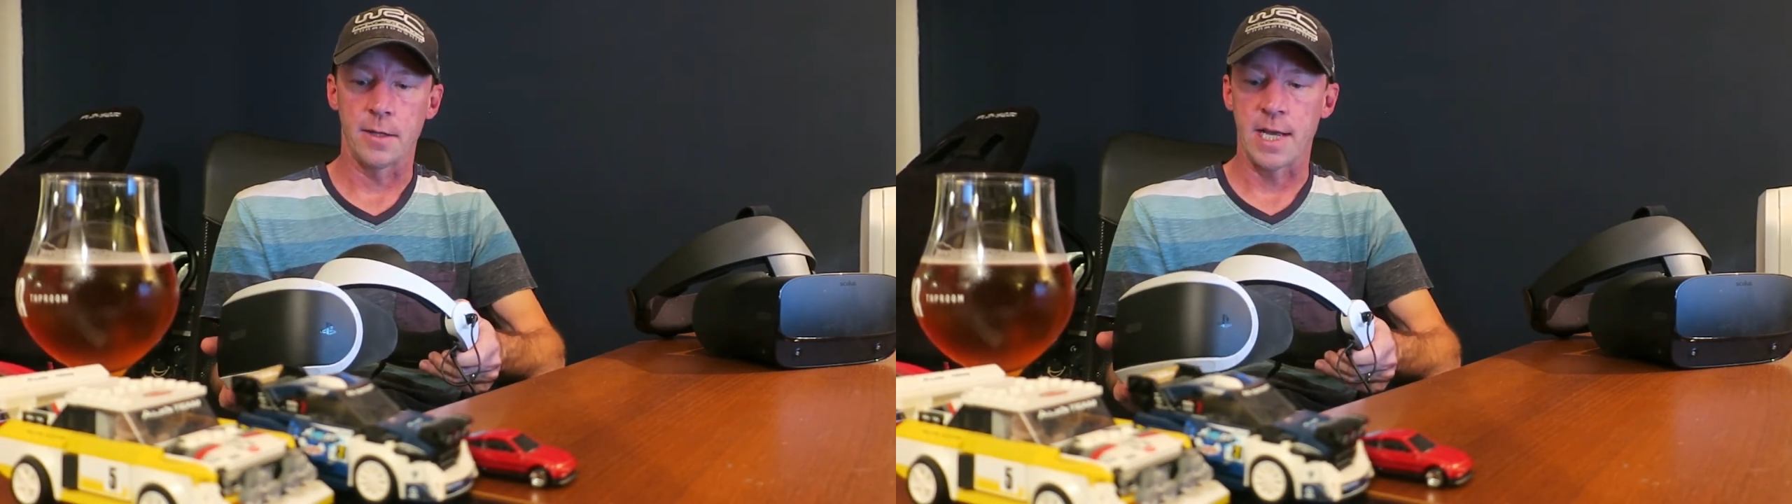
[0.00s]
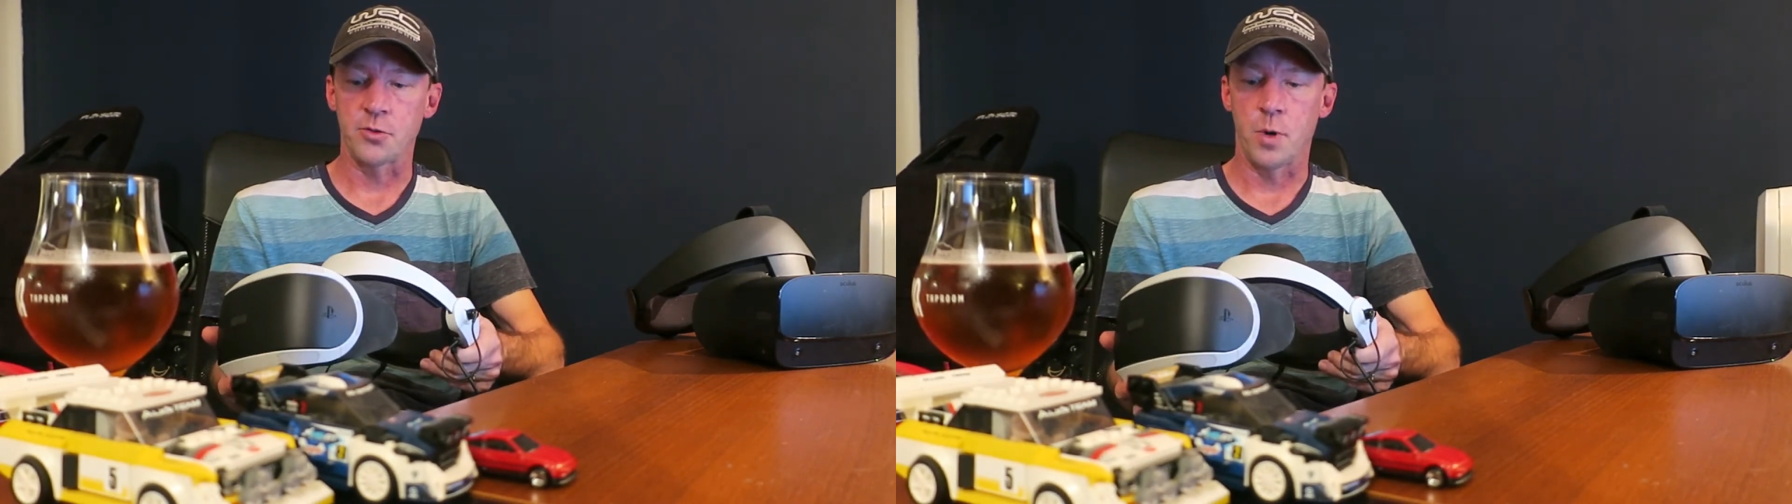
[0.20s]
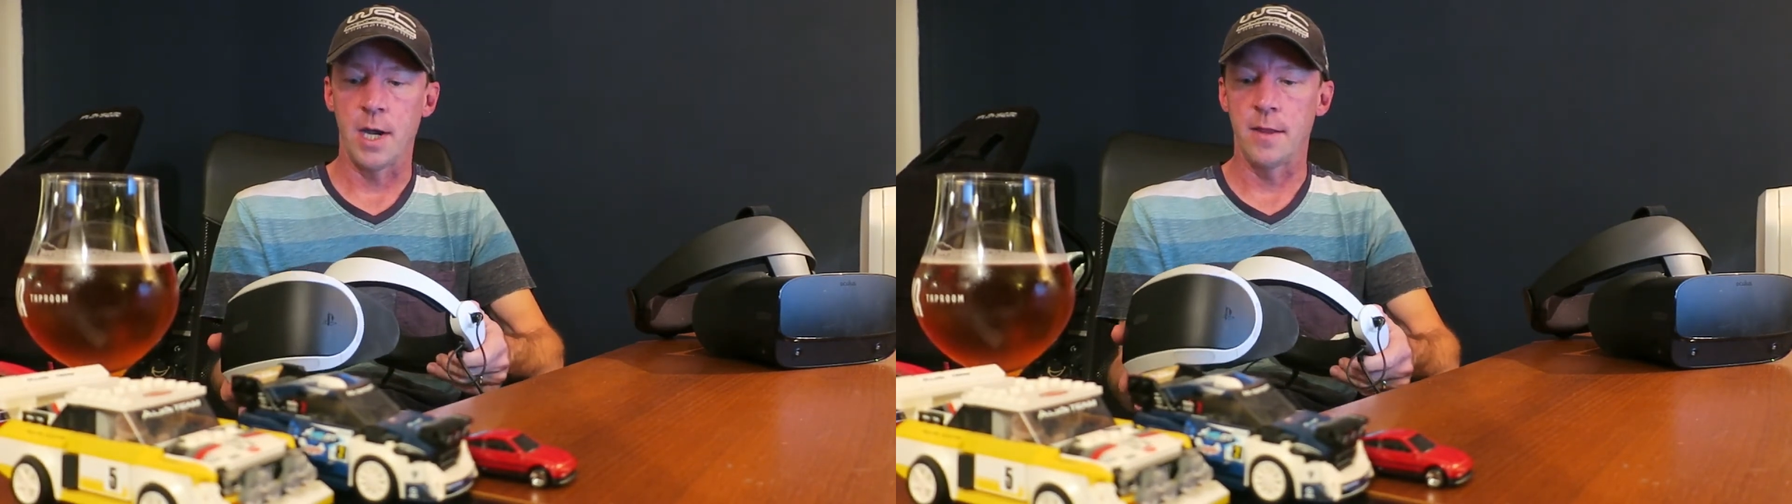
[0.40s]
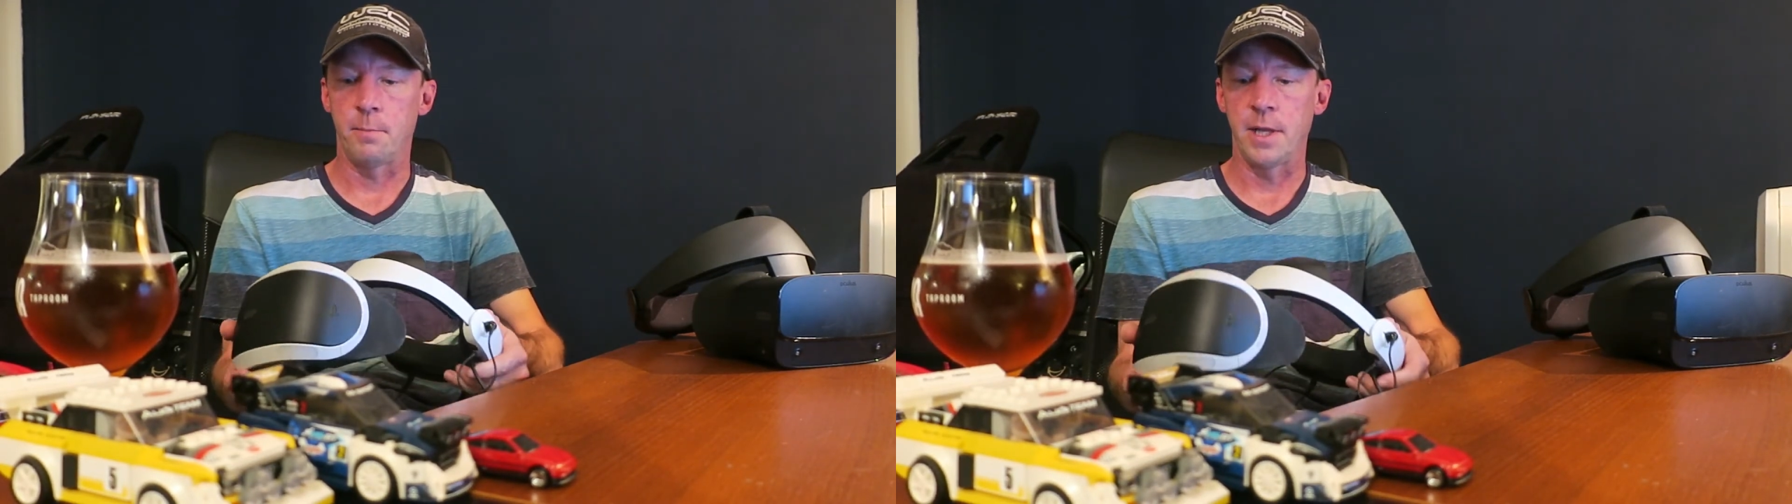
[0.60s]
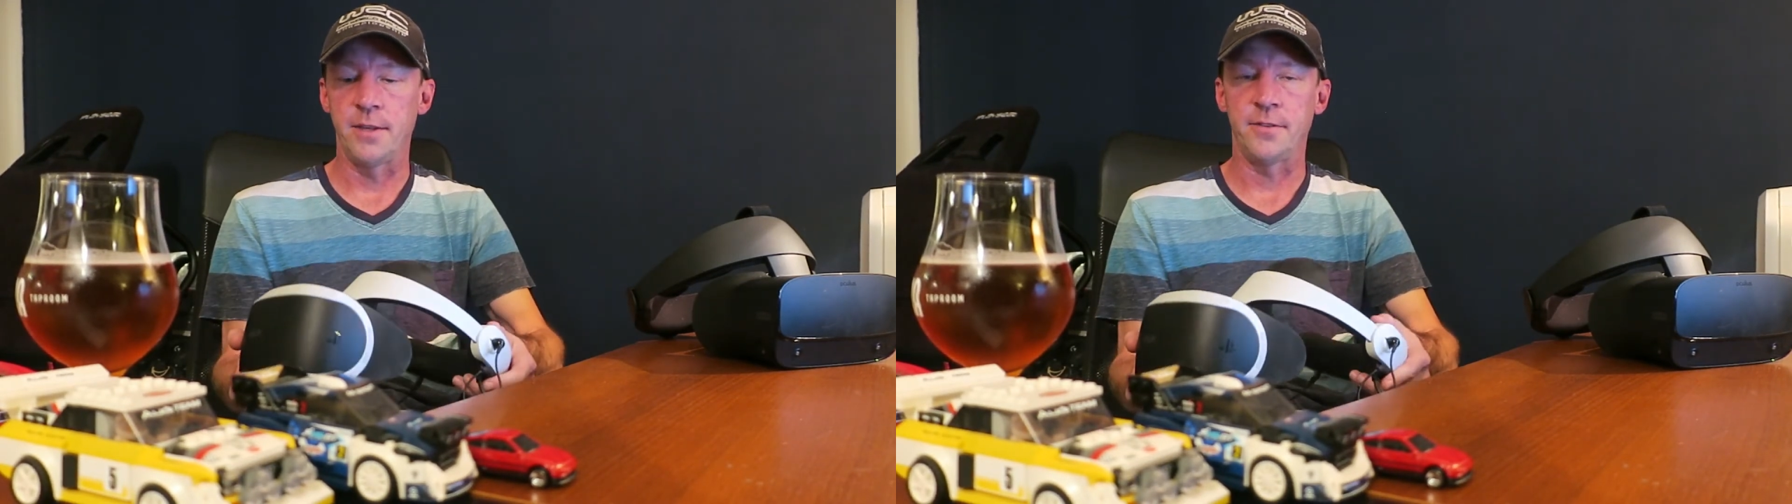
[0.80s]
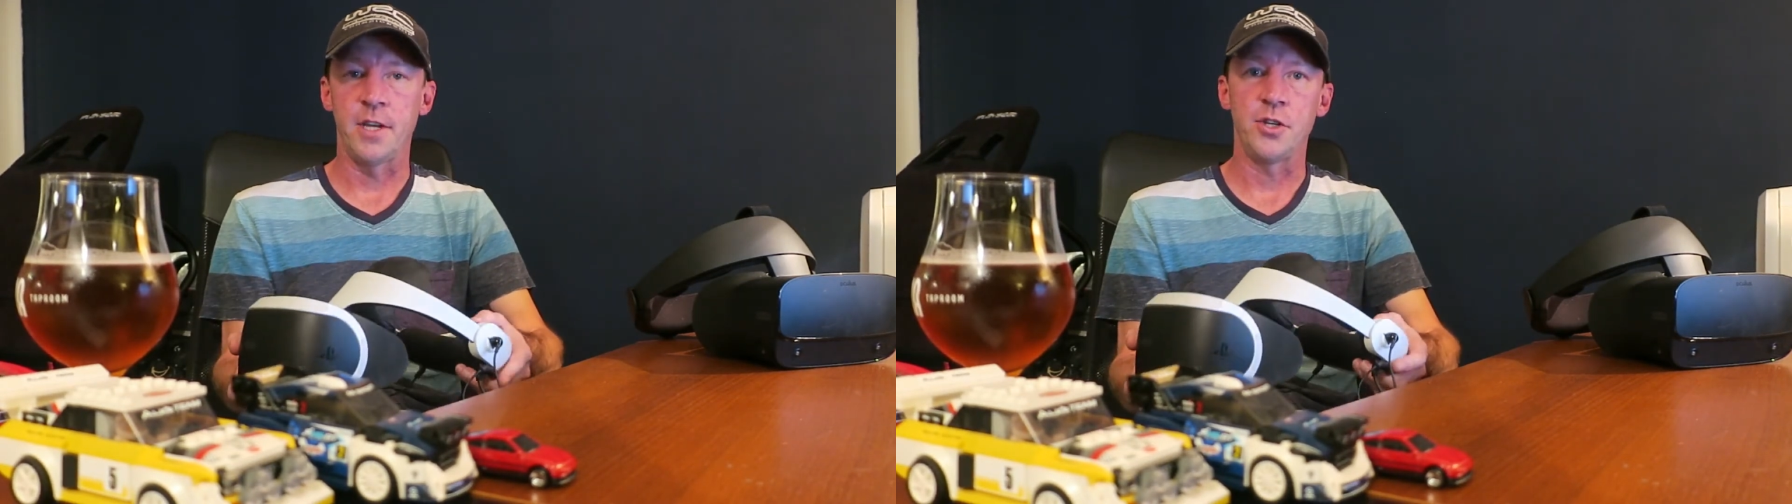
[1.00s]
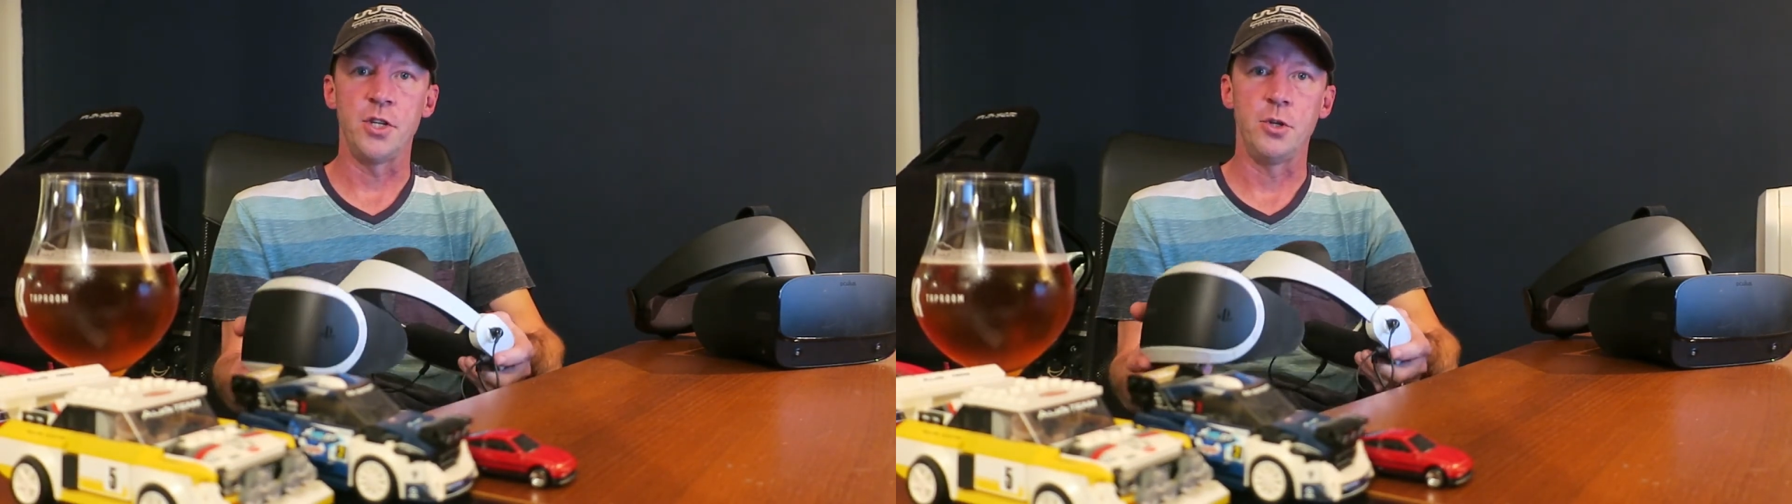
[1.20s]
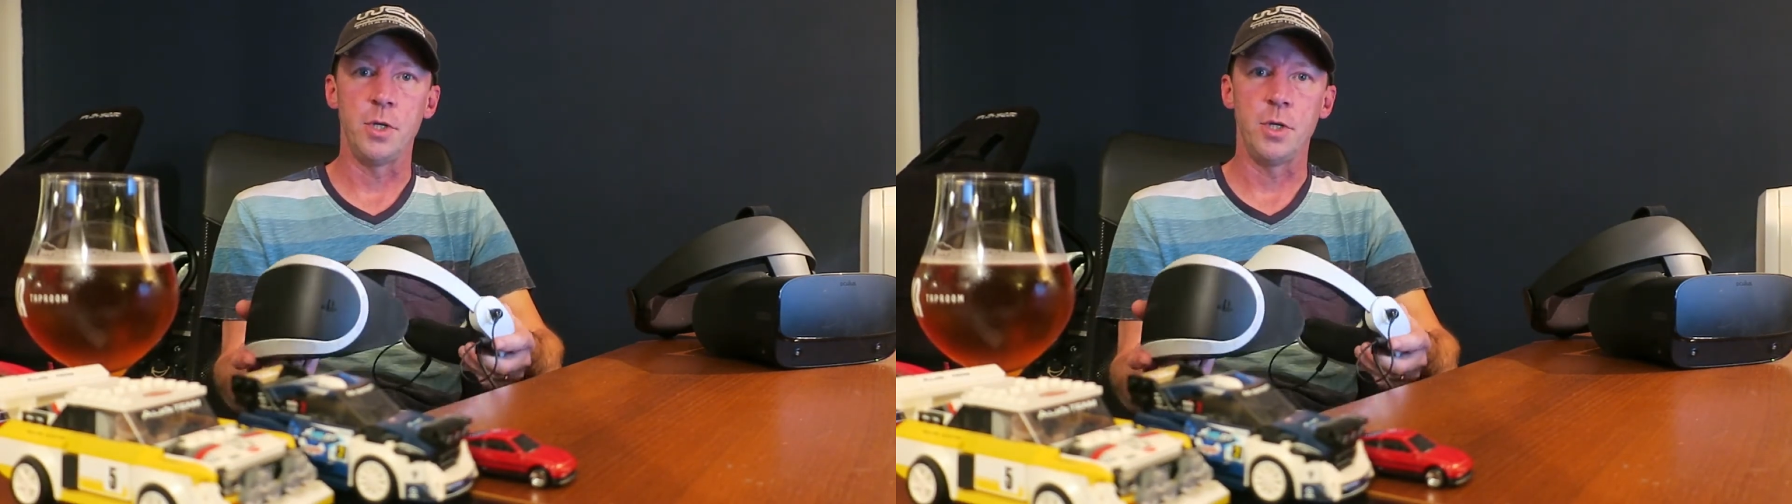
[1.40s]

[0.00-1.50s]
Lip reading: That's why on the PlayStation